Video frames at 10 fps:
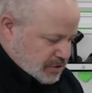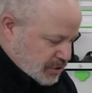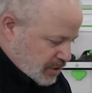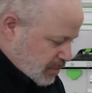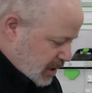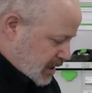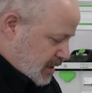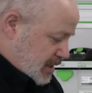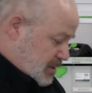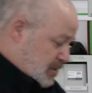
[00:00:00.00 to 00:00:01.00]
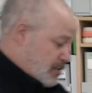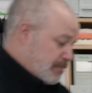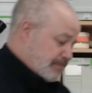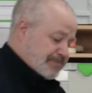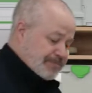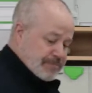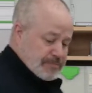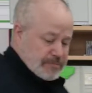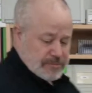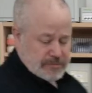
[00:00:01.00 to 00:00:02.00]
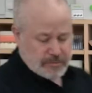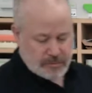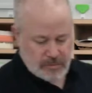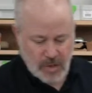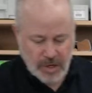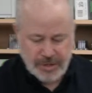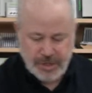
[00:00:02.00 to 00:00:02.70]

couldn't be any easier. There's